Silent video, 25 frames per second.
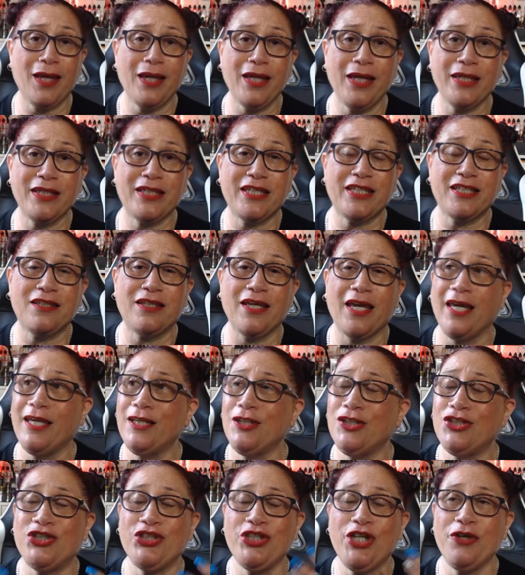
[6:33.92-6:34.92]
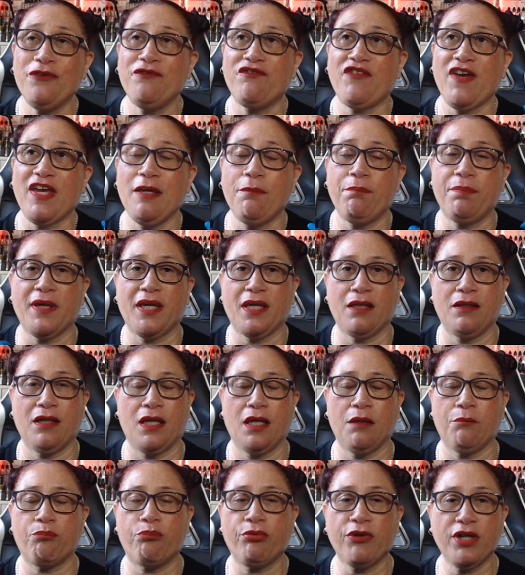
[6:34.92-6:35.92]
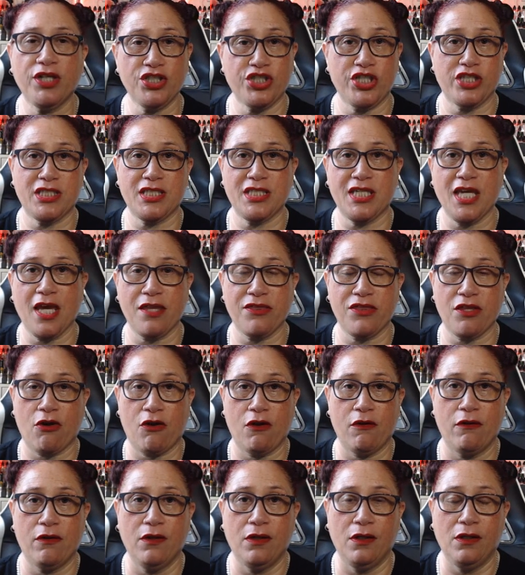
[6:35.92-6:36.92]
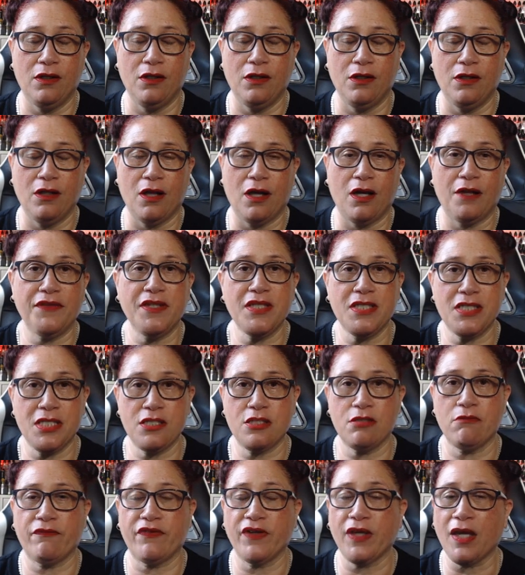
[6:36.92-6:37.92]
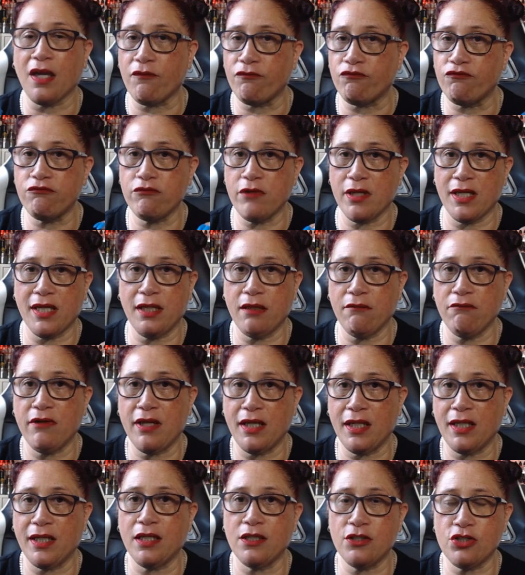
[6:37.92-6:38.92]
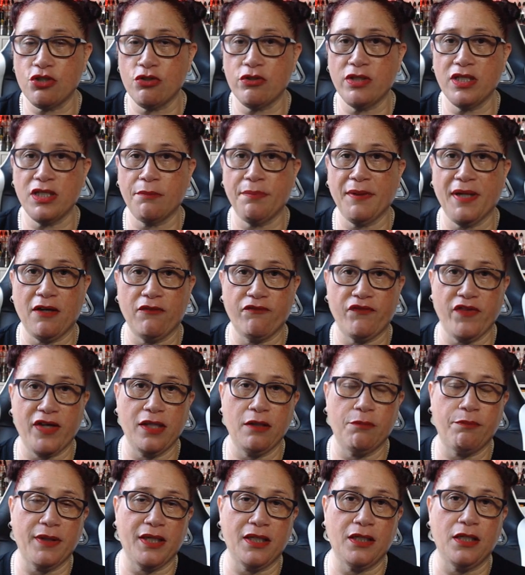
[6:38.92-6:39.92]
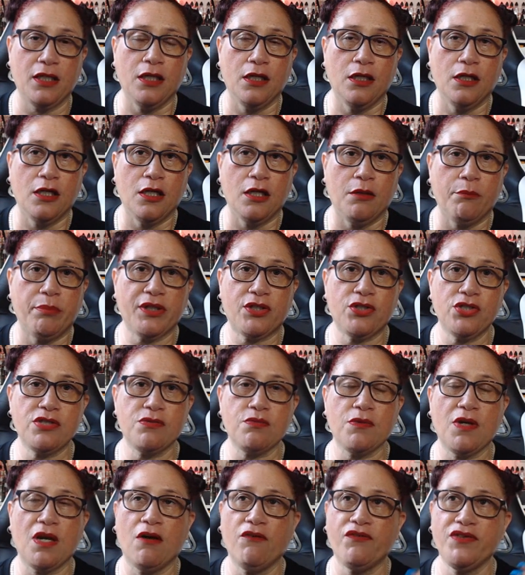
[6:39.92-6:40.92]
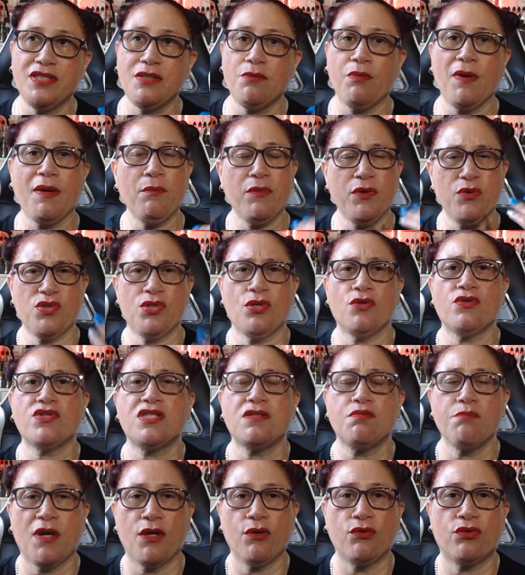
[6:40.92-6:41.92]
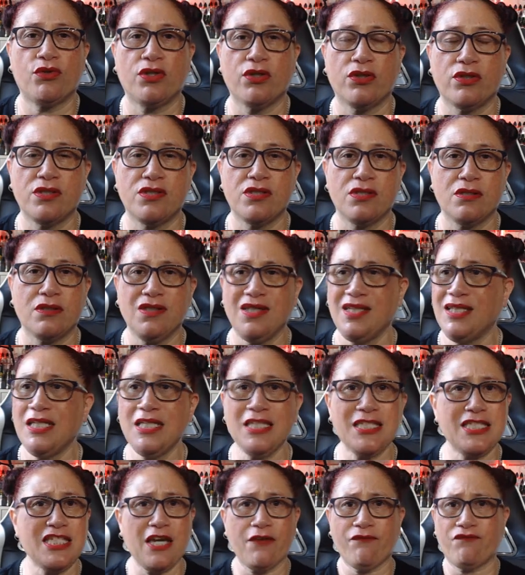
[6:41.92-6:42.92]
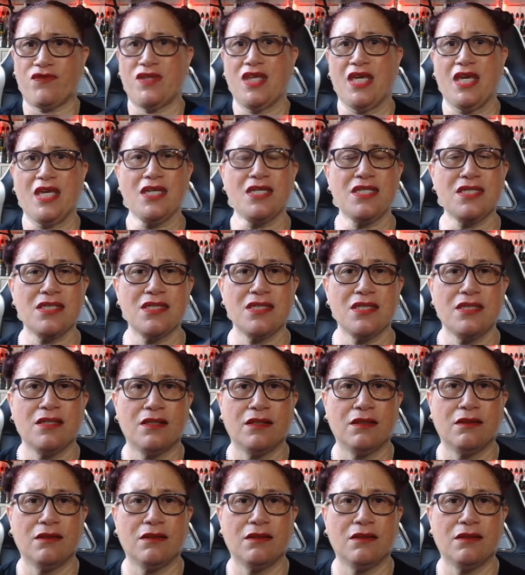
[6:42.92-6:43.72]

do you know vaping? It brings you together. And this is something I've really, really enjoyed about vaping. Because obviously when we was all smokers, you didn't have this.